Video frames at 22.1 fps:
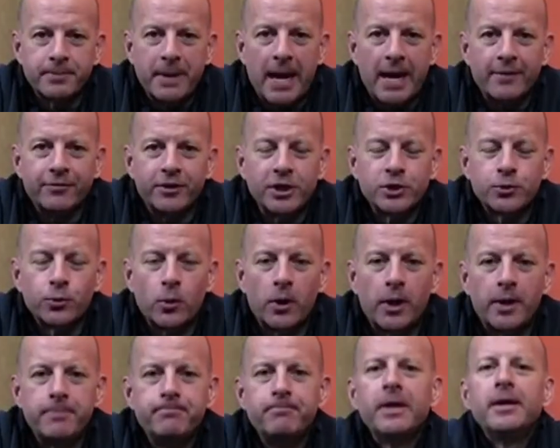about this
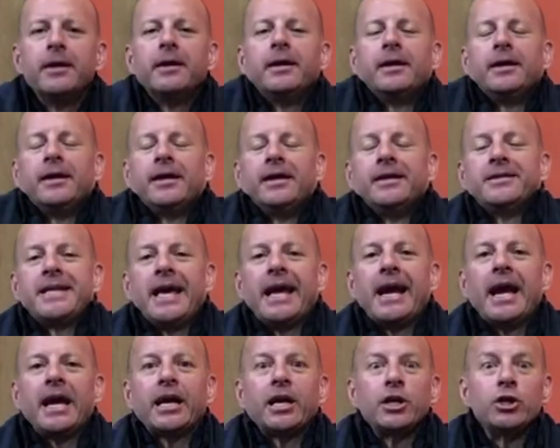one is
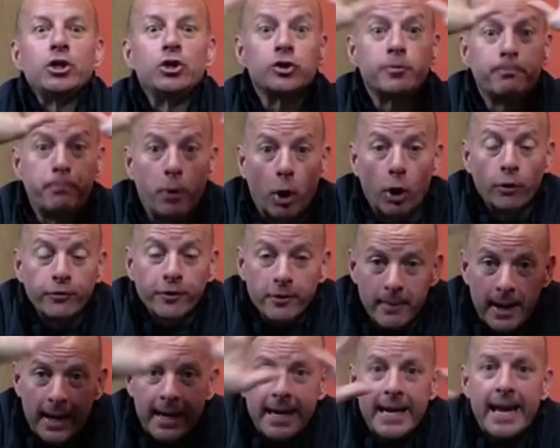that I can use both
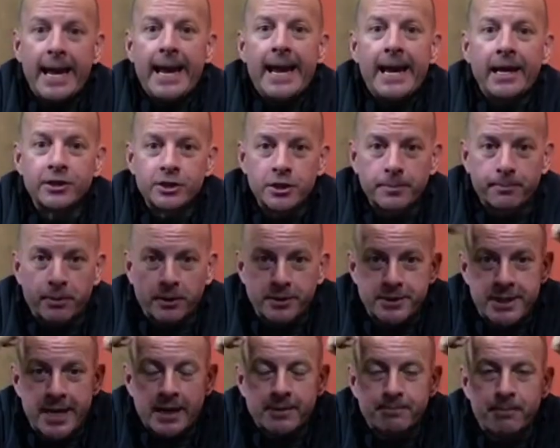of my hands to
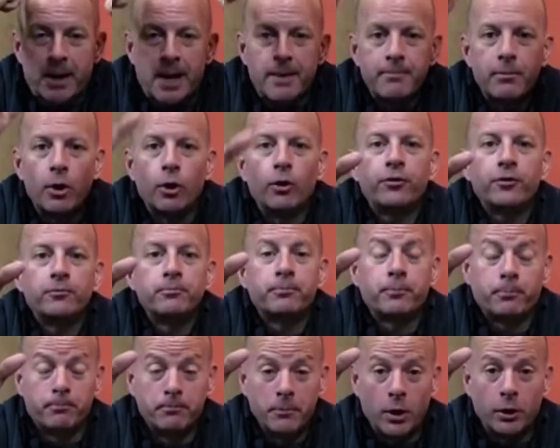protect my
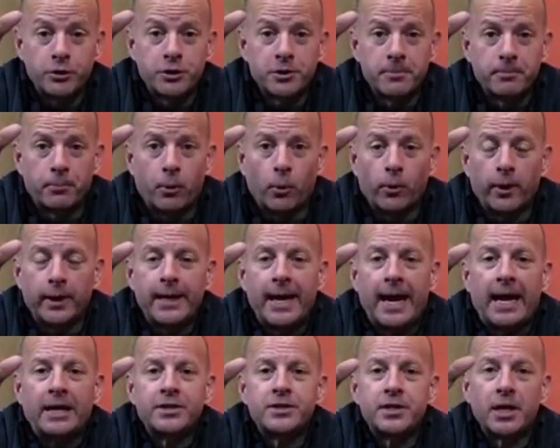most important
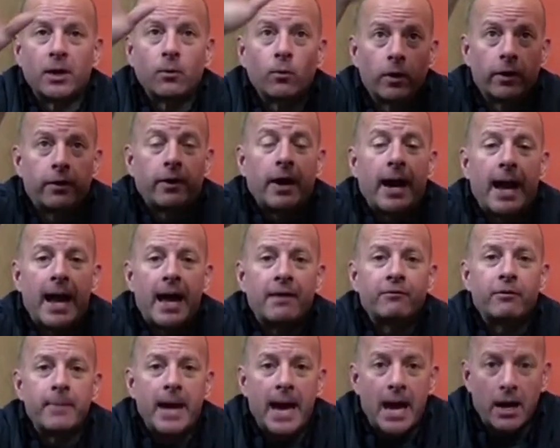asset, whether I have
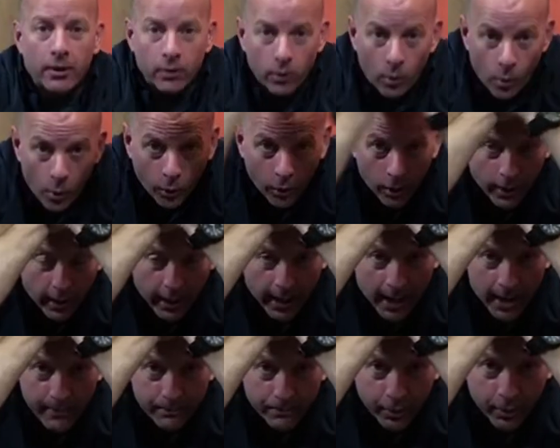them out or
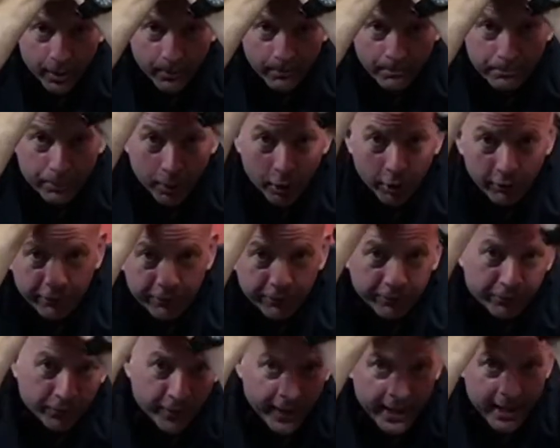I put them
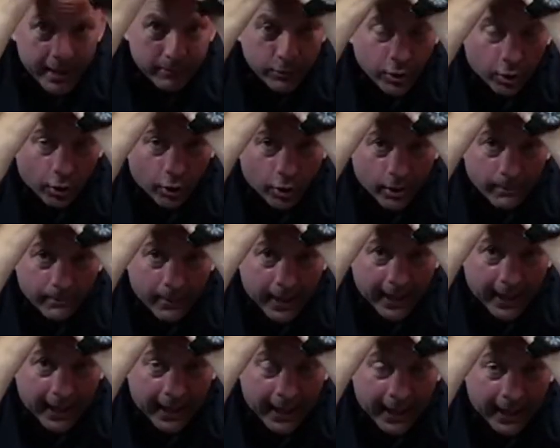both framed on
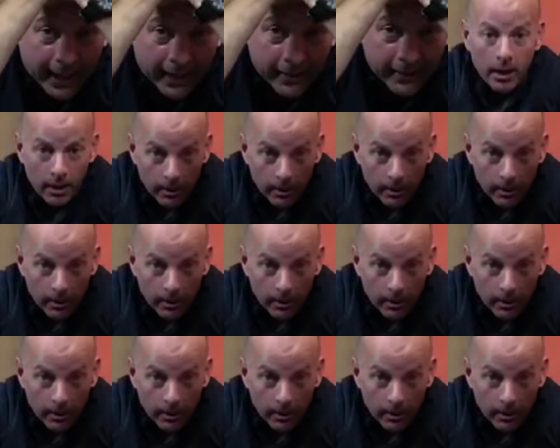my head.